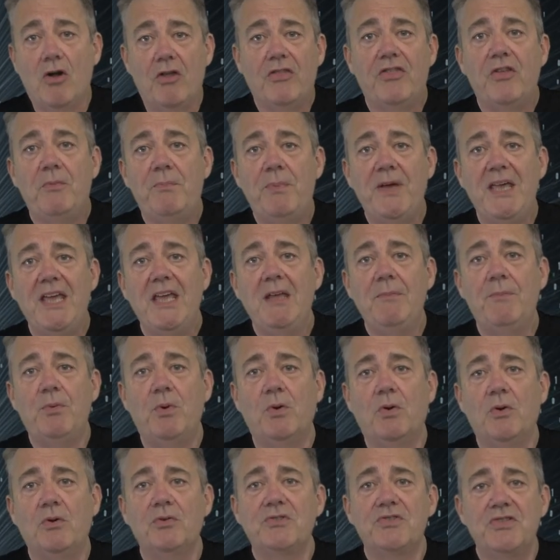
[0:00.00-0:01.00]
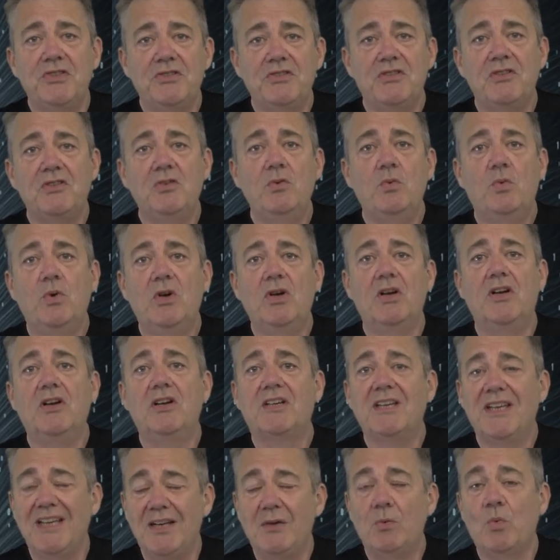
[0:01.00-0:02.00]
other people to do
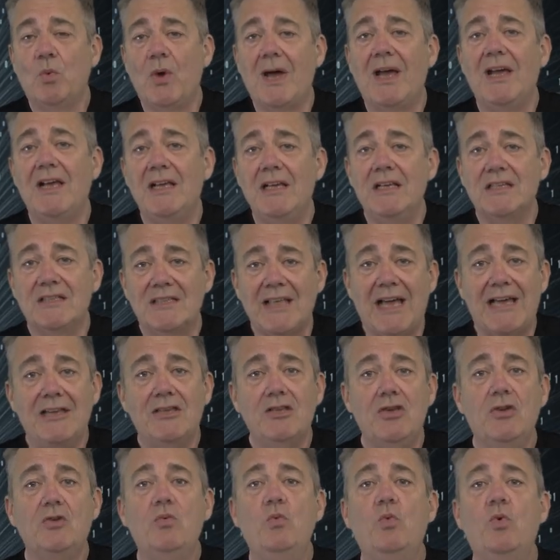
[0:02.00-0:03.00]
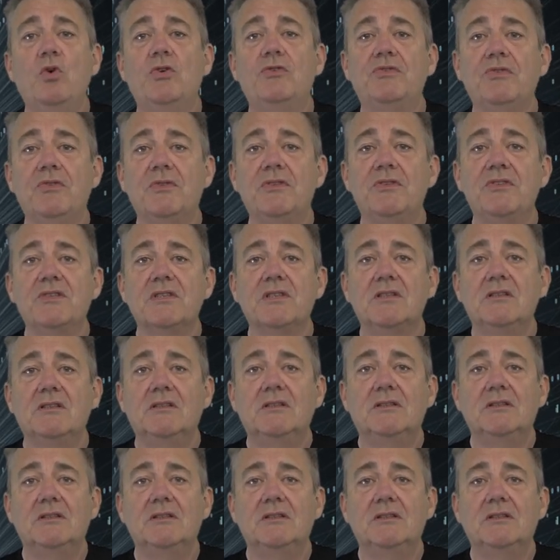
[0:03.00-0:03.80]
work in ways that you wouldn't.